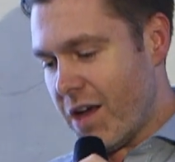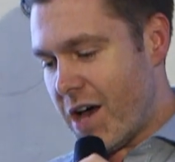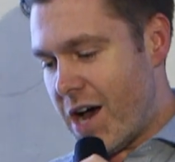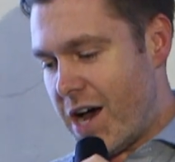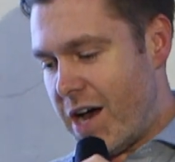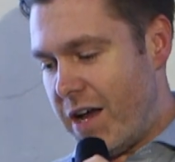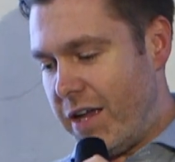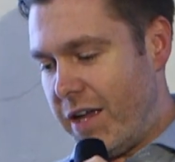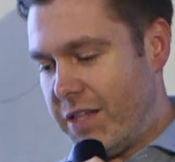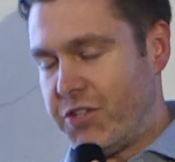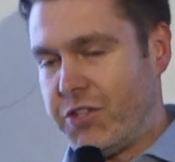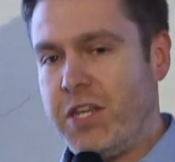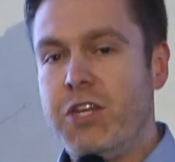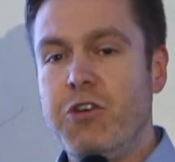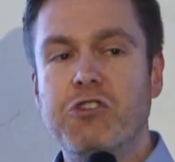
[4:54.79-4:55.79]
It's
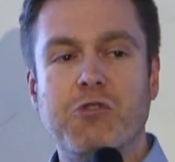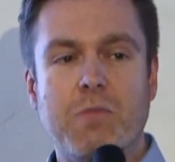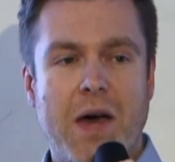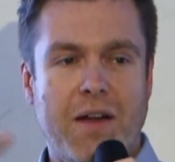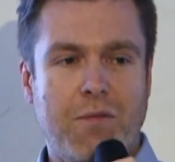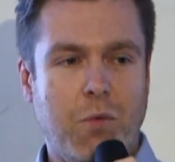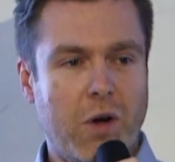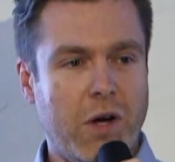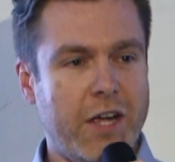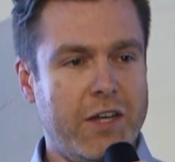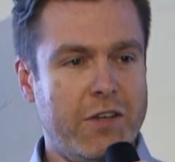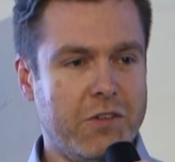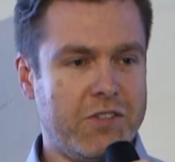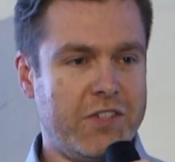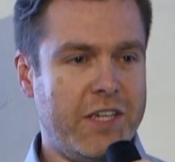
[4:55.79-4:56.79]
a huge amount of work,
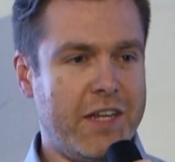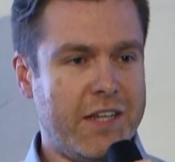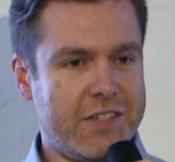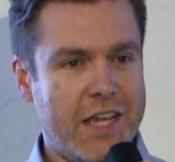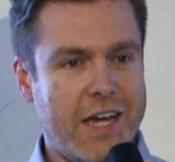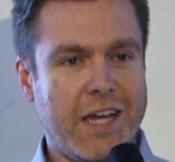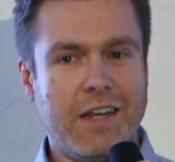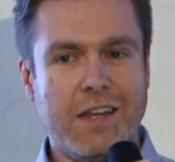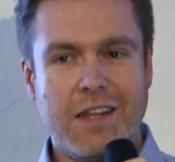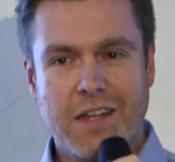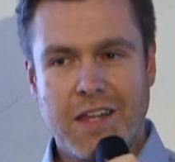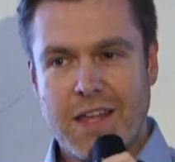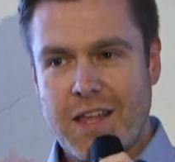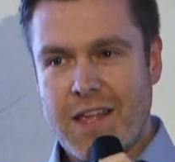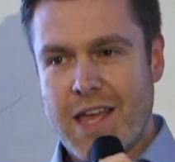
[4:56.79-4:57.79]
and you'll see in a second
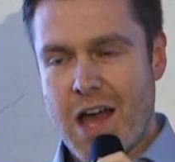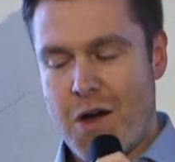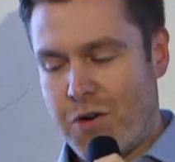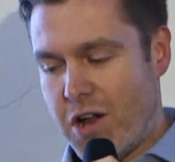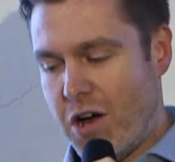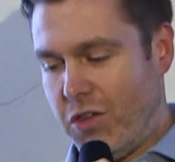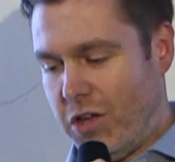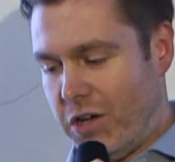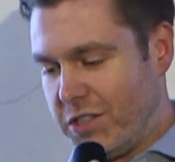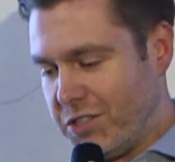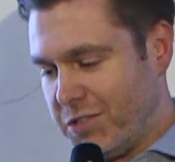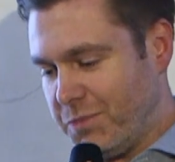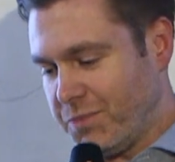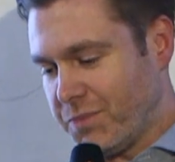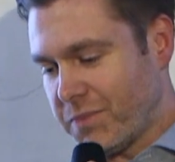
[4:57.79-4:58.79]
how it all looks.